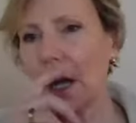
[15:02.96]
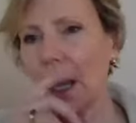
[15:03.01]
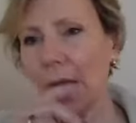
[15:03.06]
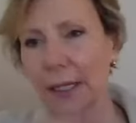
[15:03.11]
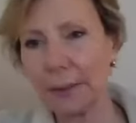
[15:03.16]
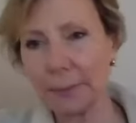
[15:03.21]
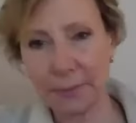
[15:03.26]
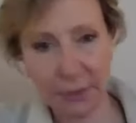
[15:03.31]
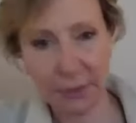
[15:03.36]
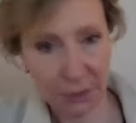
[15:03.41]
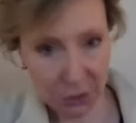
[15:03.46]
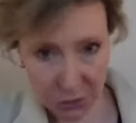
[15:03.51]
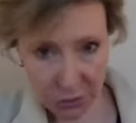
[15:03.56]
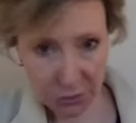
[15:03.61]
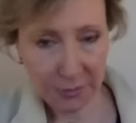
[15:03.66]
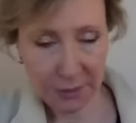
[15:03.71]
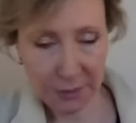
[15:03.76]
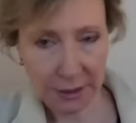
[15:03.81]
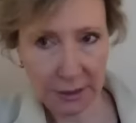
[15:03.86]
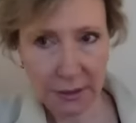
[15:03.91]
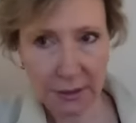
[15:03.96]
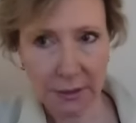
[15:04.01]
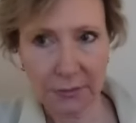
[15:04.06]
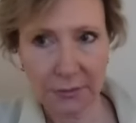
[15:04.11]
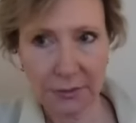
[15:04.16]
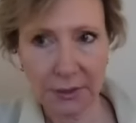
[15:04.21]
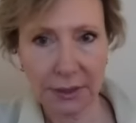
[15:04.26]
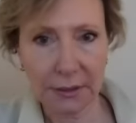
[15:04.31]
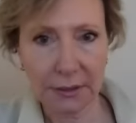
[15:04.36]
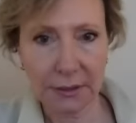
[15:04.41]
I'm assuming
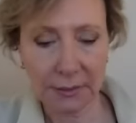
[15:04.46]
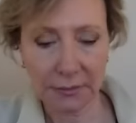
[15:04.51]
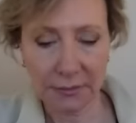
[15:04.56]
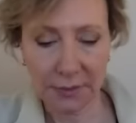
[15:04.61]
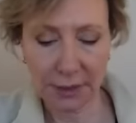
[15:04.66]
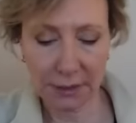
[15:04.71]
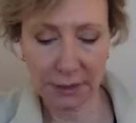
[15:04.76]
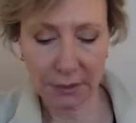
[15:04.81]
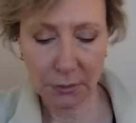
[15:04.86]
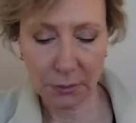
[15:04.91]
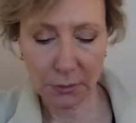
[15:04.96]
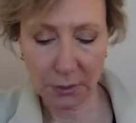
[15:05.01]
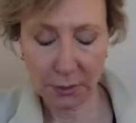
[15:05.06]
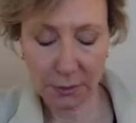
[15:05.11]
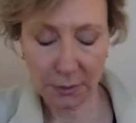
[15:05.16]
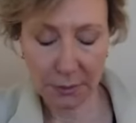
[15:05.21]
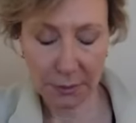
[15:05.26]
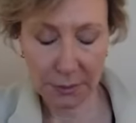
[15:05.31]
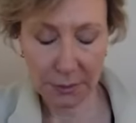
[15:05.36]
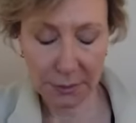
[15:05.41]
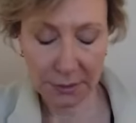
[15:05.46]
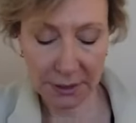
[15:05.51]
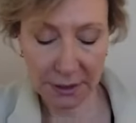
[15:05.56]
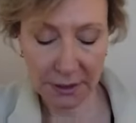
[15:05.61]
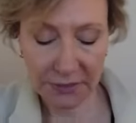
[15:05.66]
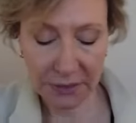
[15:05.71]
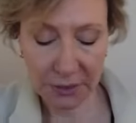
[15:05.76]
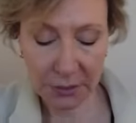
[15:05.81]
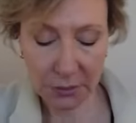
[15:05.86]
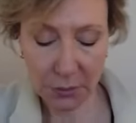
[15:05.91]
that that
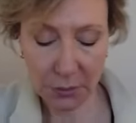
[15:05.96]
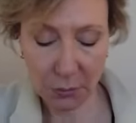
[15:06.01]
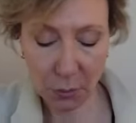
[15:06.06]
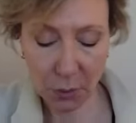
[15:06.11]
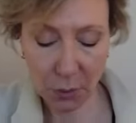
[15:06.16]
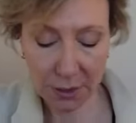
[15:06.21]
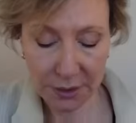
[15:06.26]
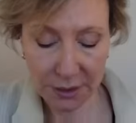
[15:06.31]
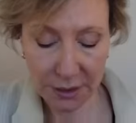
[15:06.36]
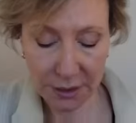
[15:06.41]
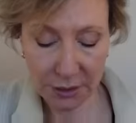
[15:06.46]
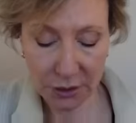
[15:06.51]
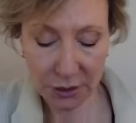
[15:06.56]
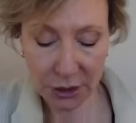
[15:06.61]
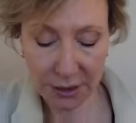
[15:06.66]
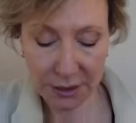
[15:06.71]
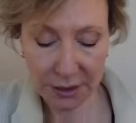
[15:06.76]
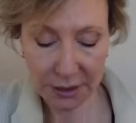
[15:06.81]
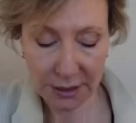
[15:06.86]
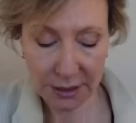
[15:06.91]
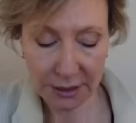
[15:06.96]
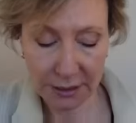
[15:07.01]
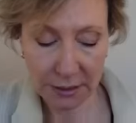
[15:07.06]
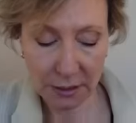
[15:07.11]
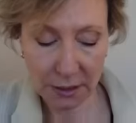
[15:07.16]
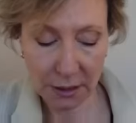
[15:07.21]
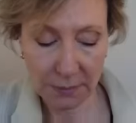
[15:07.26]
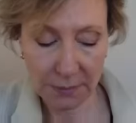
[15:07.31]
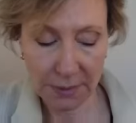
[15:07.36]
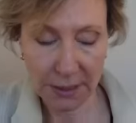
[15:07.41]
given what Doug just said
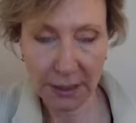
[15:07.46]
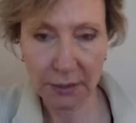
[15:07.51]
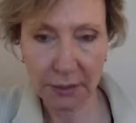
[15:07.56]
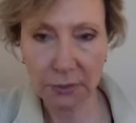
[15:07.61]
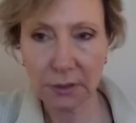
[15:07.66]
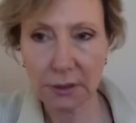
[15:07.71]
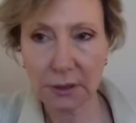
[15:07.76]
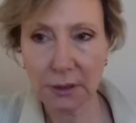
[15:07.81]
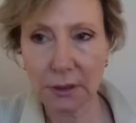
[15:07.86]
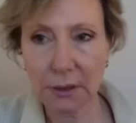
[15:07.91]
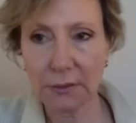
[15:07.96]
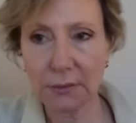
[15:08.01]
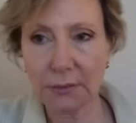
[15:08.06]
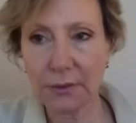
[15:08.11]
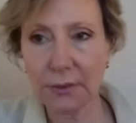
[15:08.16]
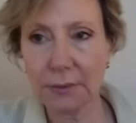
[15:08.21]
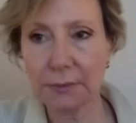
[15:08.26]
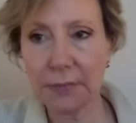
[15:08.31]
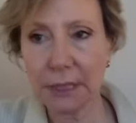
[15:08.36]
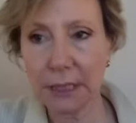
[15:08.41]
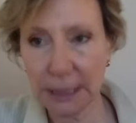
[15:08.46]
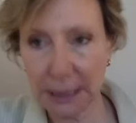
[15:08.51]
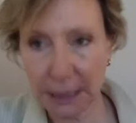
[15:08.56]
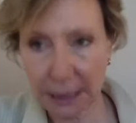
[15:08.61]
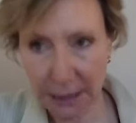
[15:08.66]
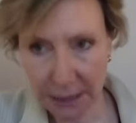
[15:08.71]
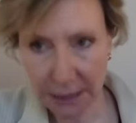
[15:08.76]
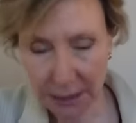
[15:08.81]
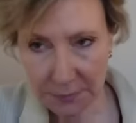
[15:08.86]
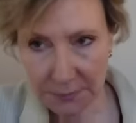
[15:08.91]
about the
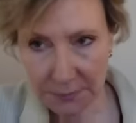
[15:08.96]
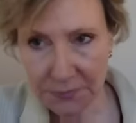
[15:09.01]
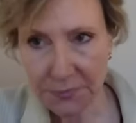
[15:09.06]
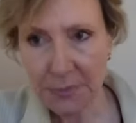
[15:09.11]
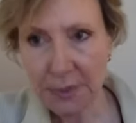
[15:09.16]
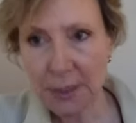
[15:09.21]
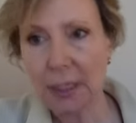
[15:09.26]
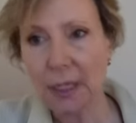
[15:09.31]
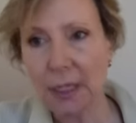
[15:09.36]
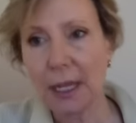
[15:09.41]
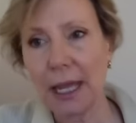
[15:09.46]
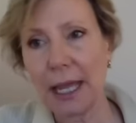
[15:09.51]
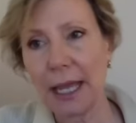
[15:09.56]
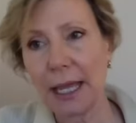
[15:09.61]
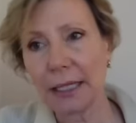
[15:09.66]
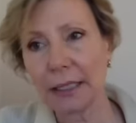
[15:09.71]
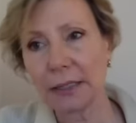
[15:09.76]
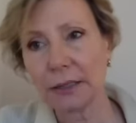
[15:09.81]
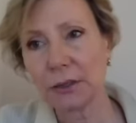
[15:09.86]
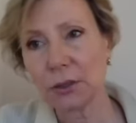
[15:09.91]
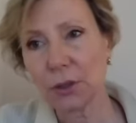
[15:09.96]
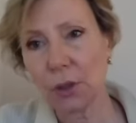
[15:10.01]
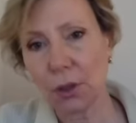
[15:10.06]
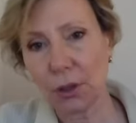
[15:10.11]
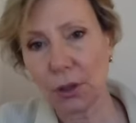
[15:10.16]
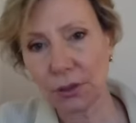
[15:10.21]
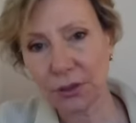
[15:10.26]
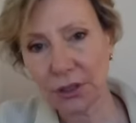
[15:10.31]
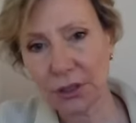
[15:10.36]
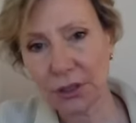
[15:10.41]
media and
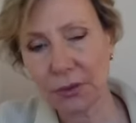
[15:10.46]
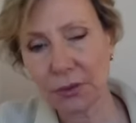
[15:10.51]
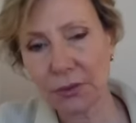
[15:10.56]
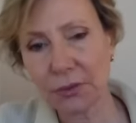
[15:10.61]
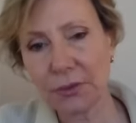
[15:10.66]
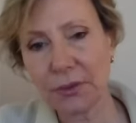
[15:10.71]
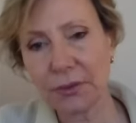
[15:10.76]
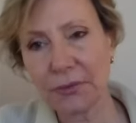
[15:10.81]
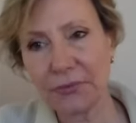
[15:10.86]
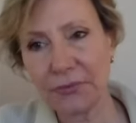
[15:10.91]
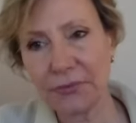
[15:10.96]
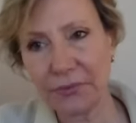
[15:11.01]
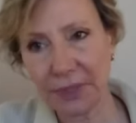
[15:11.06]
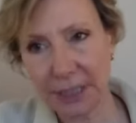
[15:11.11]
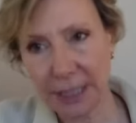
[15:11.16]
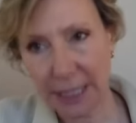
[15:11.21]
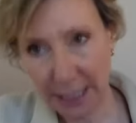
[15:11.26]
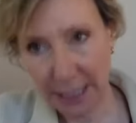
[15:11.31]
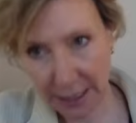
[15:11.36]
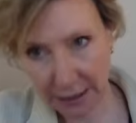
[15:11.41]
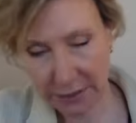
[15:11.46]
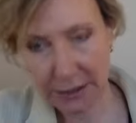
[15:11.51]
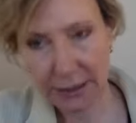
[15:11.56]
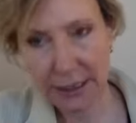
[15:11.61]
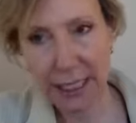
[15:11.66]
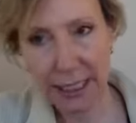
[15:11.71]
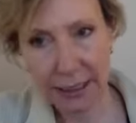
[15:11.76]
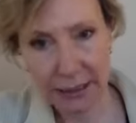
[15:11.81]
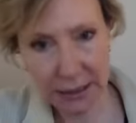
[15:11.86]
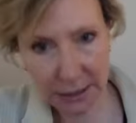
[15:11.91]
also the fina- and the
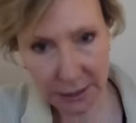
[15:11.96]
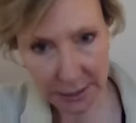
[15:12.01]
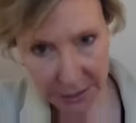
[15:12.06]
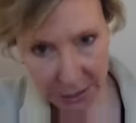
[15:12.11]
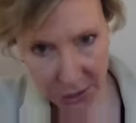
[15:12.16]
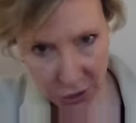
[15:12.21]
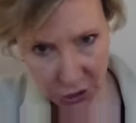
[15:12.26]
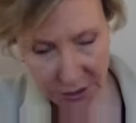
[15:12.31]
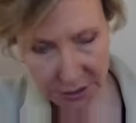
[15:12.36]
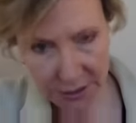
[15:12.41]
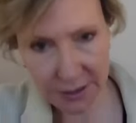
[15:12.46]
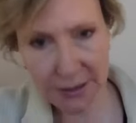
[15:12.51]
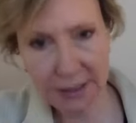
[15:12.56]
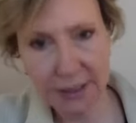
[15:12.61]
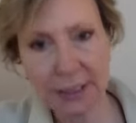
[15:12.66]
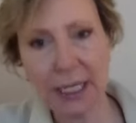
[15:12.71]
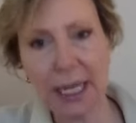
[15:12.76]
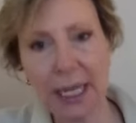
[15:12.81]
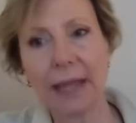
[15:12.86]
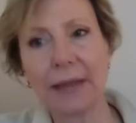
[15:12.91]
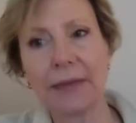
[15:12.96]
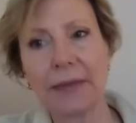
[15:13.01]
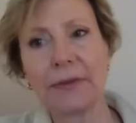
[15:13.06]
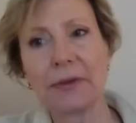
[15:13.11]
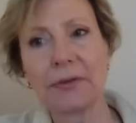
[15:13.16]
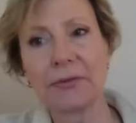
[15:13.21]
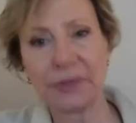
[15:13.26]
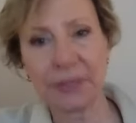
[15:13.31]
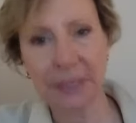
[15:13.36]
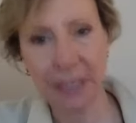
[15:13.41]
cancellations and
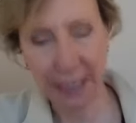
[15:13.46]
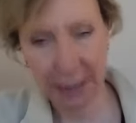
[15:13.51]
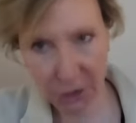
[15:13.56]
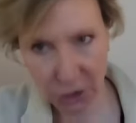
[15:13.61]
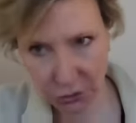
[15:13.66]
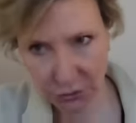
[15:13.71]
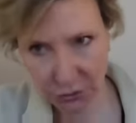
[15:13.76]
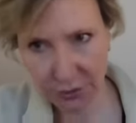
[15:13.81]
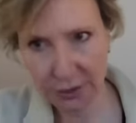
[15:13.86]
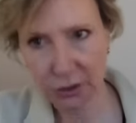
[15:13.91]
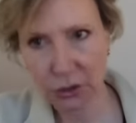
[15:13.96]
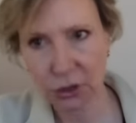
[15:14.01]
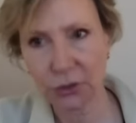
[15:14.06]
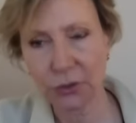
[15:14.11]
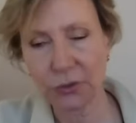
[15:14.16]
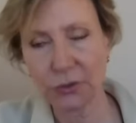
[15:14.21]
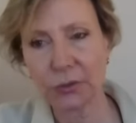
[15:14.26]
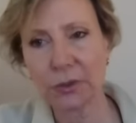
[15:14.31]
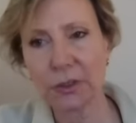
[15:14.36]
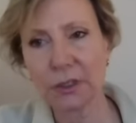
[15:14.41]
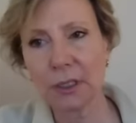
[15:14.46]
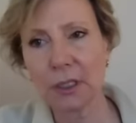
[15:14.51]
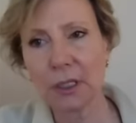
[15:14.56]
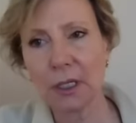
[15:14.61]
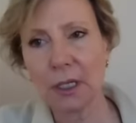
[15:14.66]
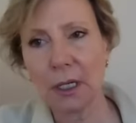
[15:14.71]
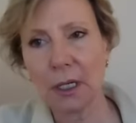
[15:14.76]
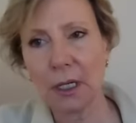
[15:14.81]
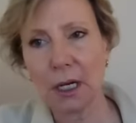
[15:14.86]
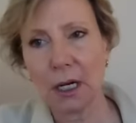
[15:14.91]
the financial issues
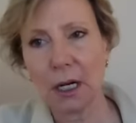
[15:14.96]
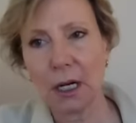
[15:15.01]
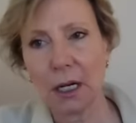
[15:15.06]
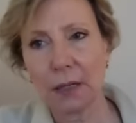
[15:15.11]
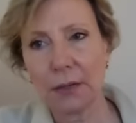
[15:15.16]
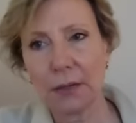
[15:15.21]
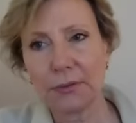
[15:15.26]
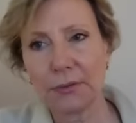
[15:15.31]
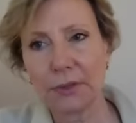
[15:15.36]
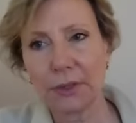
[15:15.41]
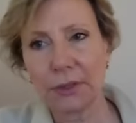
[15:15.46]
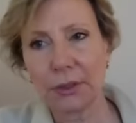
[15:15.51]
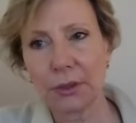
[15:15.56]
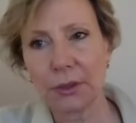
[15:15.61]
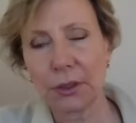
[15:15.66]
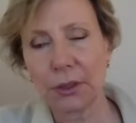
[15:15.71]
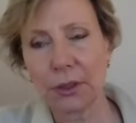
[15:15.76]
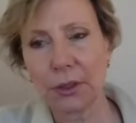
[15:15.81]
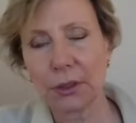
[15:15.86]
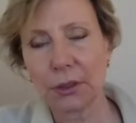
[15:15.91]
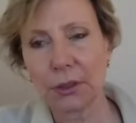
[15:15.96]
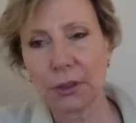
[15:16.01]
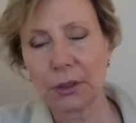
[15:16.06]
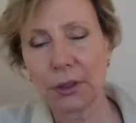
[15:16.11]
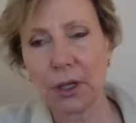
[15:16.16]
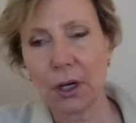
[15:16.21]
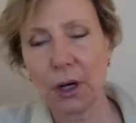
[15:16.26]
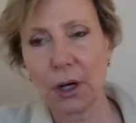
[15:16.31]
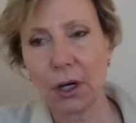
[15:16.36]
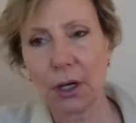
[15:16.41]
uh, that are
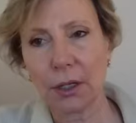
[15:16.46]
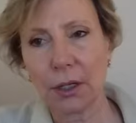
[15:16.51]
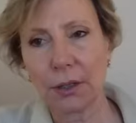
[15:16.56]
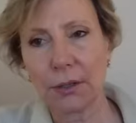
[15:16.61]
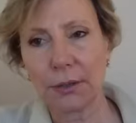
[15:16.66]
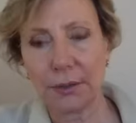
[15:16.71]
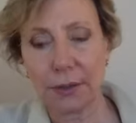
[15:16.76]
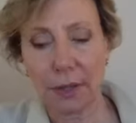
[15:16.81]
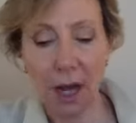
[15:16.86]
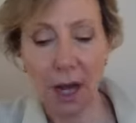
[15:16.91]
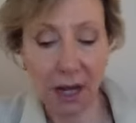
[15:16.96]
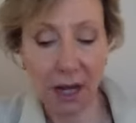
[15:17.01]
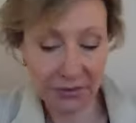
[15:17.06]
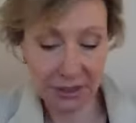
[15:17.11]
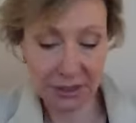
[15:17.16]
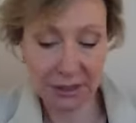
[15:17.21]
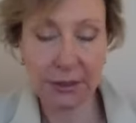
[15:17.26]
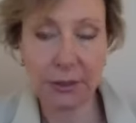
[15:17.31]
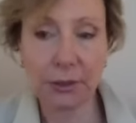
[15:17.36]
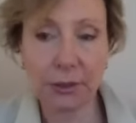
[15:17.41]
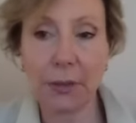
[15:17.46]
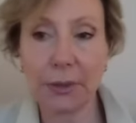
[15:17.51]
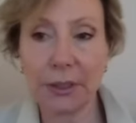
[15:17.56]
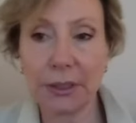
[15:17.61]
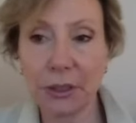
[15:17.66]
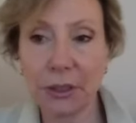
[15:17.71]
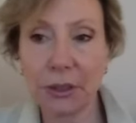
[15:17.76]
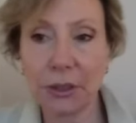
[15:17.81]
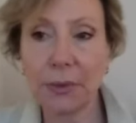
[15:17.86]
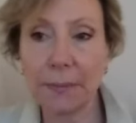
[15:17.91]
are obviously going
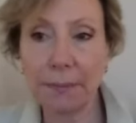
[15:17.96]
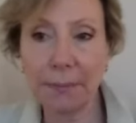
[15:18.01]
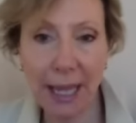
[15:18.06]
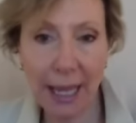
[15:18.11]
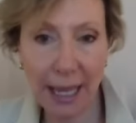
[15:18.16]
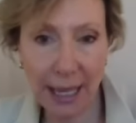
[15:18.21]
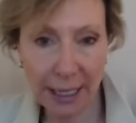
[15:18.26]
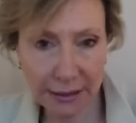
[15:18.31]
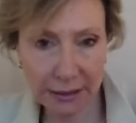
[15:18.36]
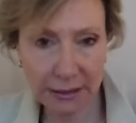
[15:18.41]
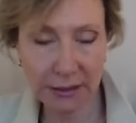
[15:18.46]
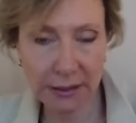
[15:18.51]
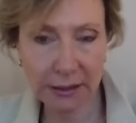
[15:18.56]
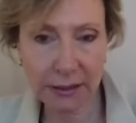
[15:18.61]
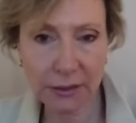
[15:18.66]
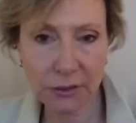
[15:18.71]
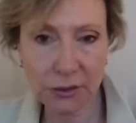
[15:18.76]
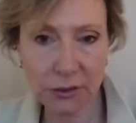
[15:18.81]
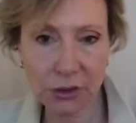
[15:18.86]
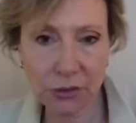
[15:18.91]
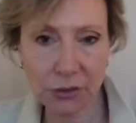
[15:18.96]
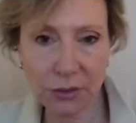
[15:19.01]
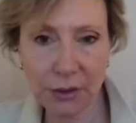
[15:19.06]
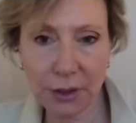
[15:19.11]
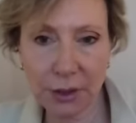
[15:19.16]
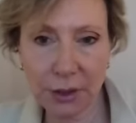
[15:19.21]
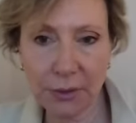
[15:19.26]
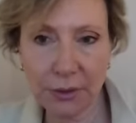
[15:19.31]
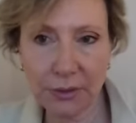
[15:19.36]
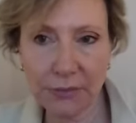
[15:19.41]
to impact the industry
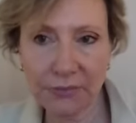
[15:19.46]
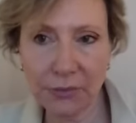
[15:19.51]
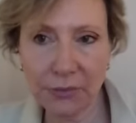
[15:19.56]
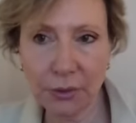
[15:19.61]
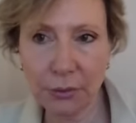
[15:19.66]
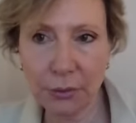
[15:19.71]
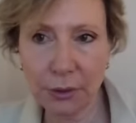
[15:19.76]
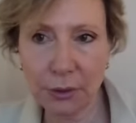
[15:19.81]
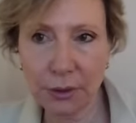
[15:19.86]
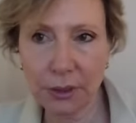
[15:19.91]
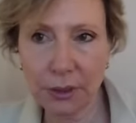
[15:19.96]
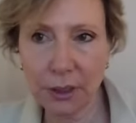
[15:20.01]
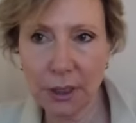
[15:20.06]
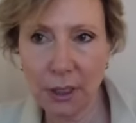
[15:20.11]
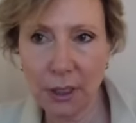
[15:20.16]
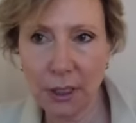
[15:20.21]
going forward.